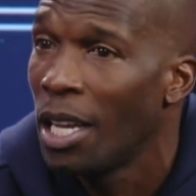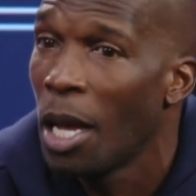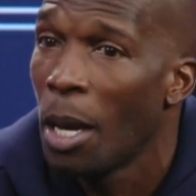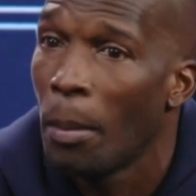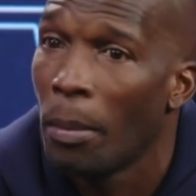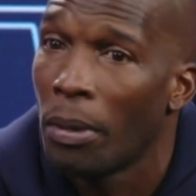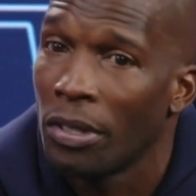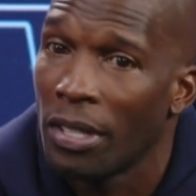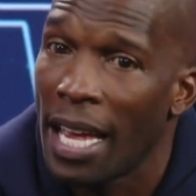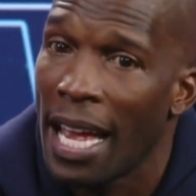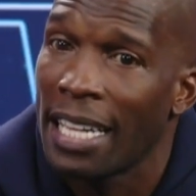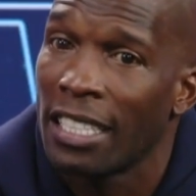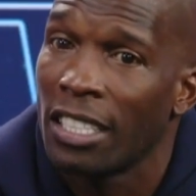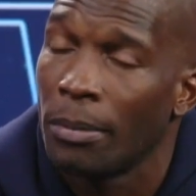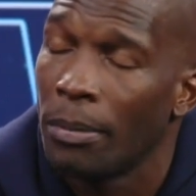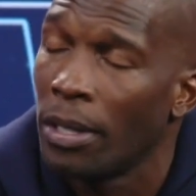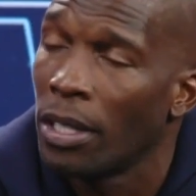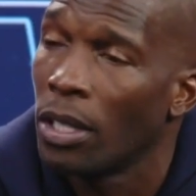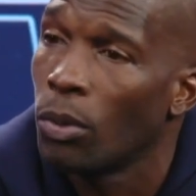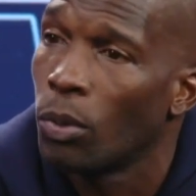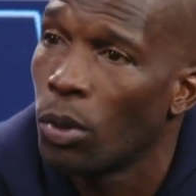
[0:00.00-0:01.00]
but to actually be
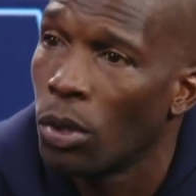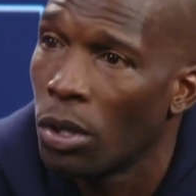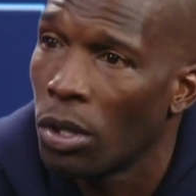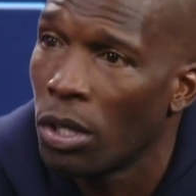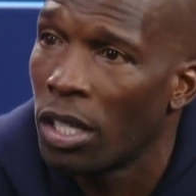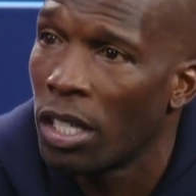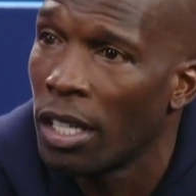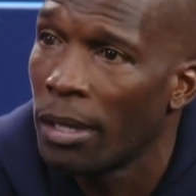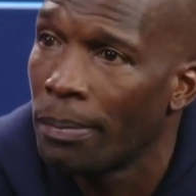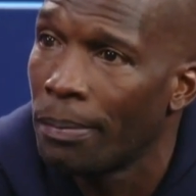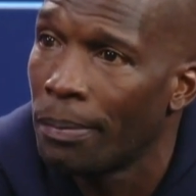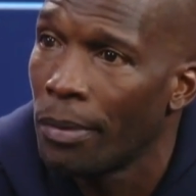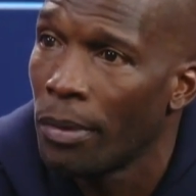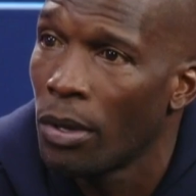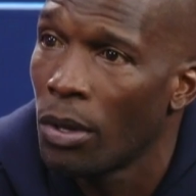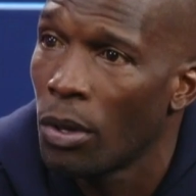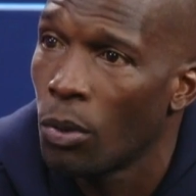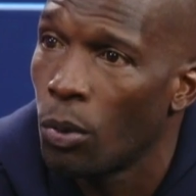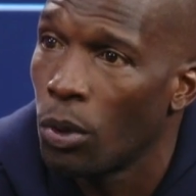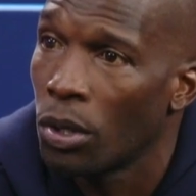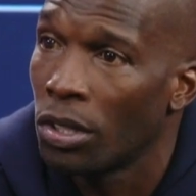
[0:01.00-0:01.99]
at a World Cup
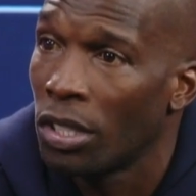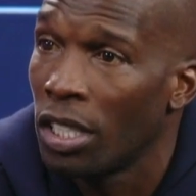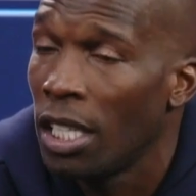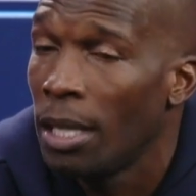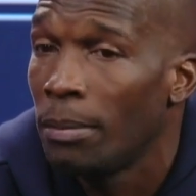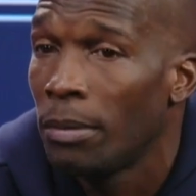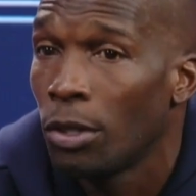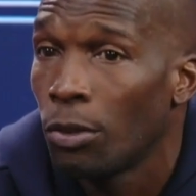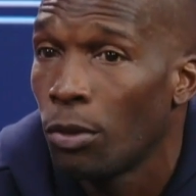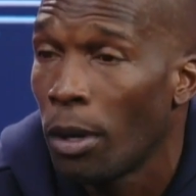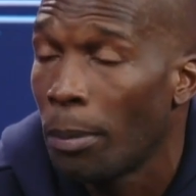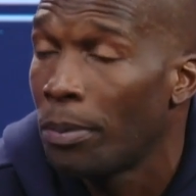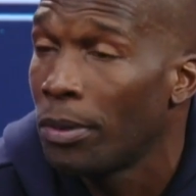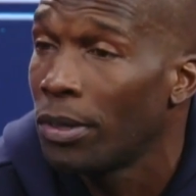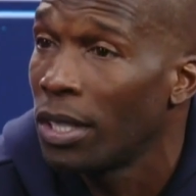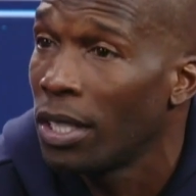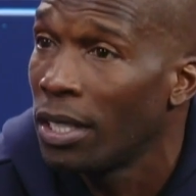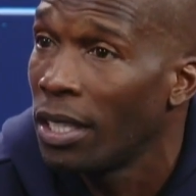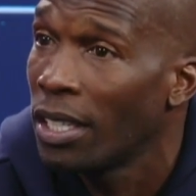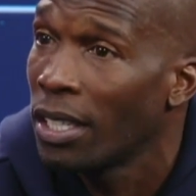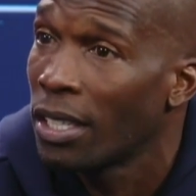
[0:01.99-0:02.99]
where teams are
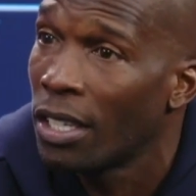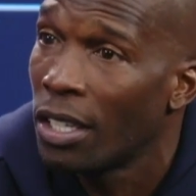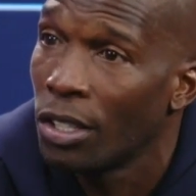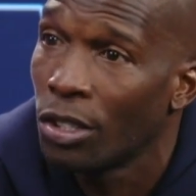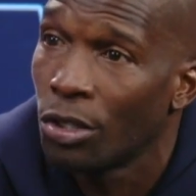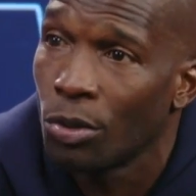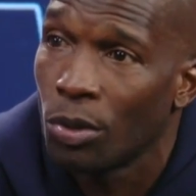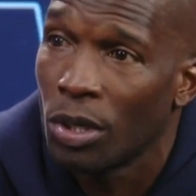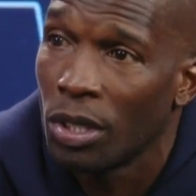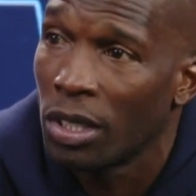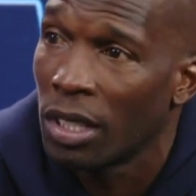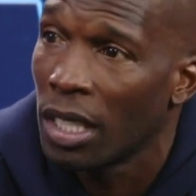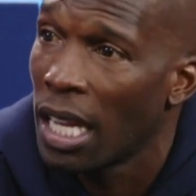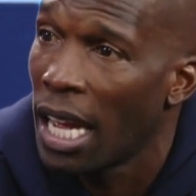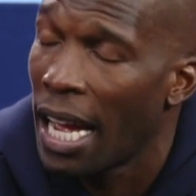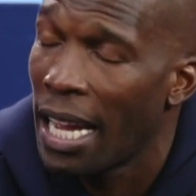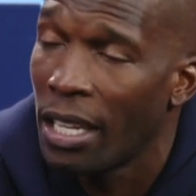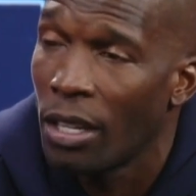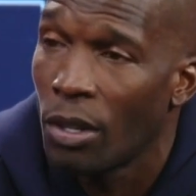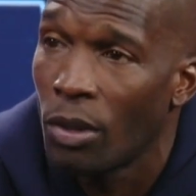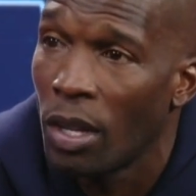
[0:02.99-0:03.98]
representing their countries, I
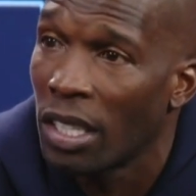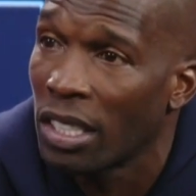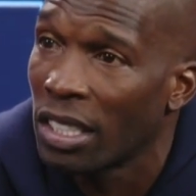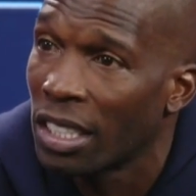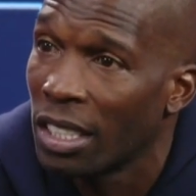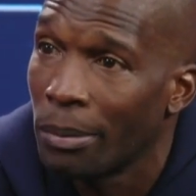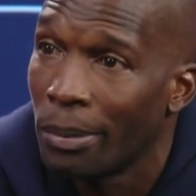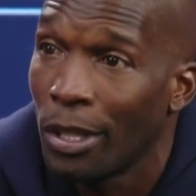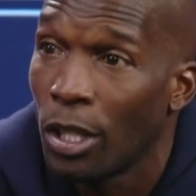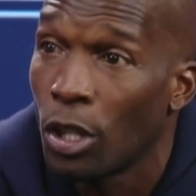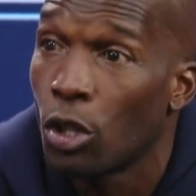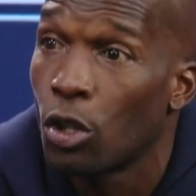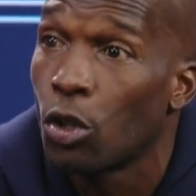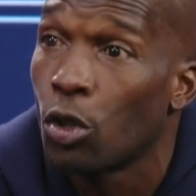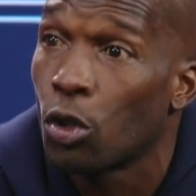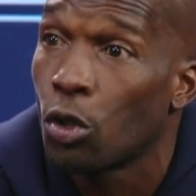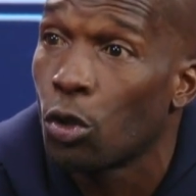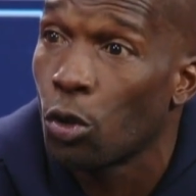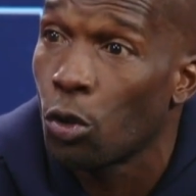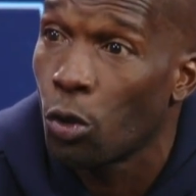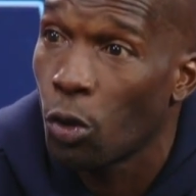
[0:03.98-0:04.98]
know that's going to be
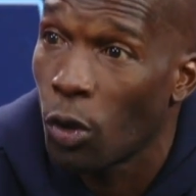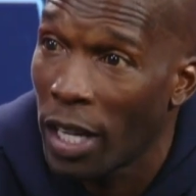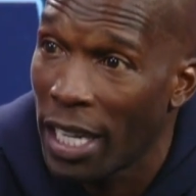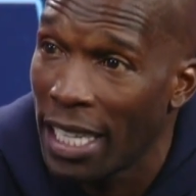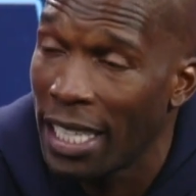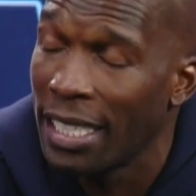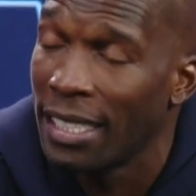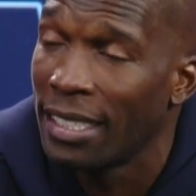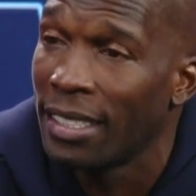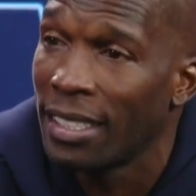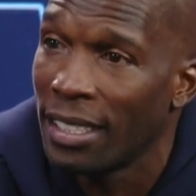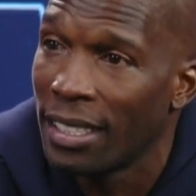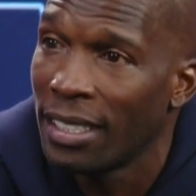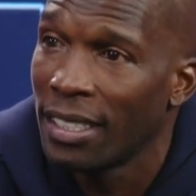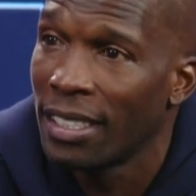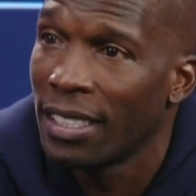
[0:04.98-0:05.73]
crazy.